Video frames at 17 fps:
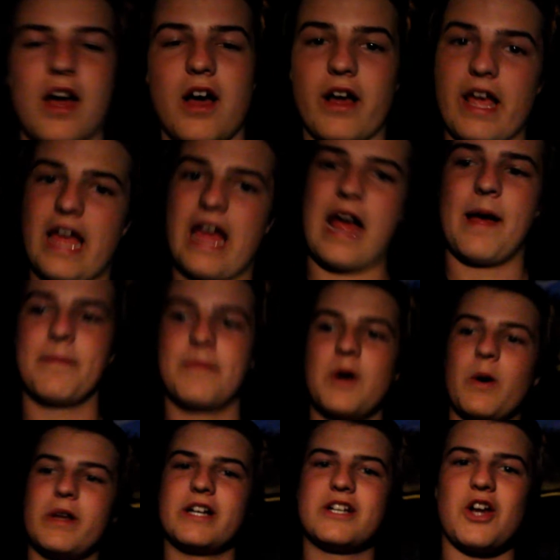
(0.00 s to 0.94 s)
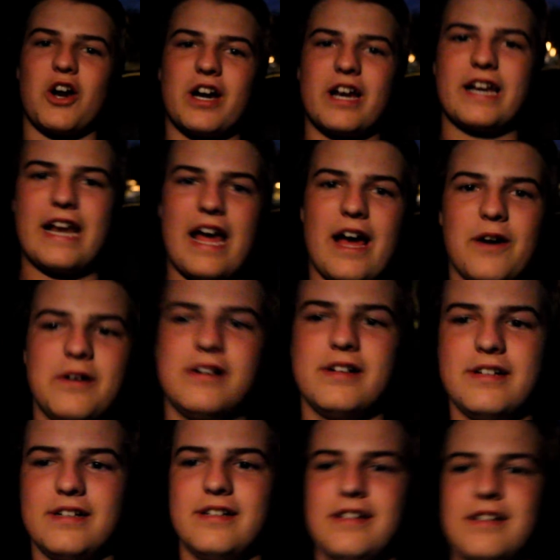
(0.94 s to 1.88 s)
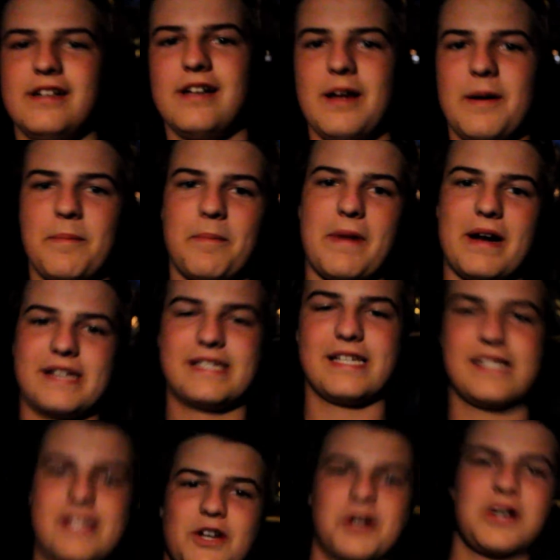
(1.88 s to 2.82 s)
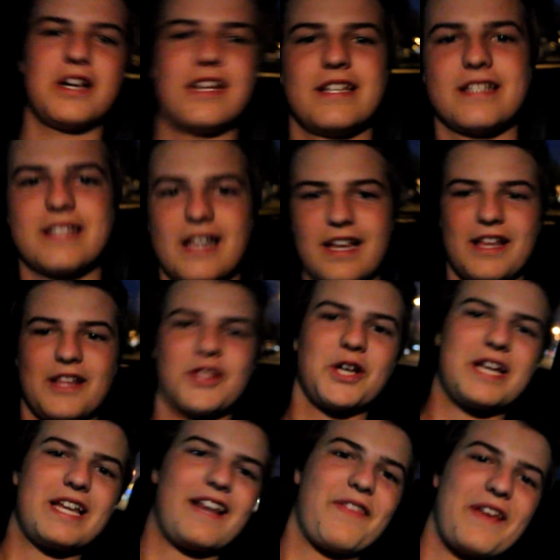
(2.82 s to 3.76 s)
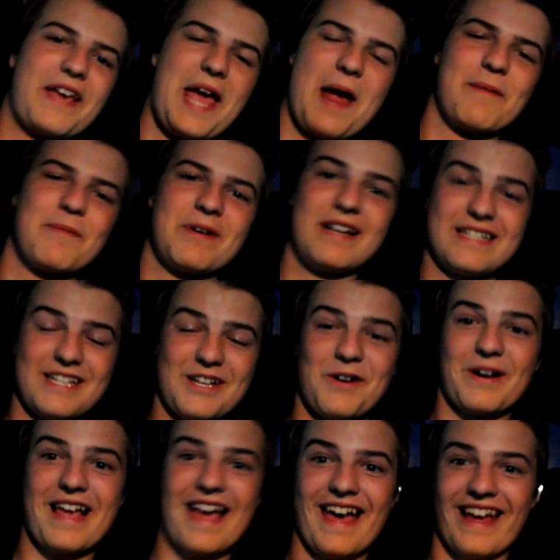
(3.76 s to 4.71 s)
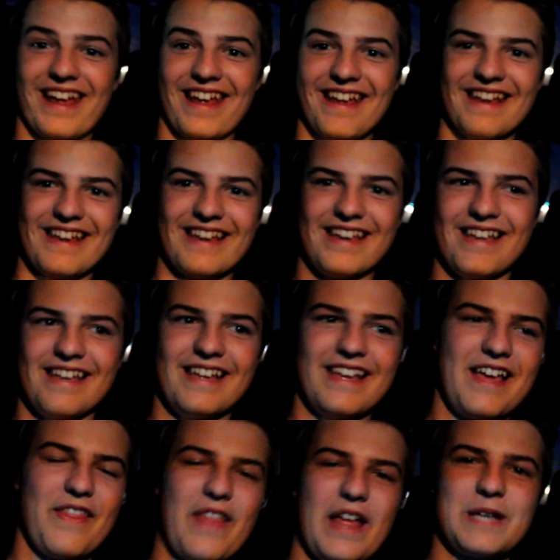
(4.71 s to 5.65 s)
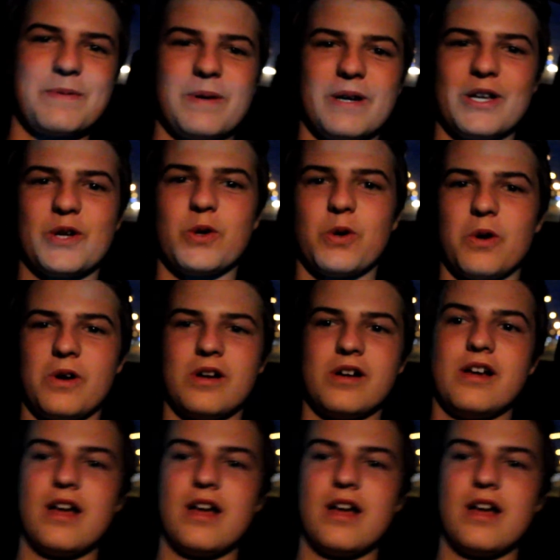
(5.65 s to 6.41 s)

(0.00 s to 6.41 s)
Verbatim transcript: Okay, I'm going to Target now my sister is looking at the camera. Is it okay? Mm -hmm. That's pretty cool.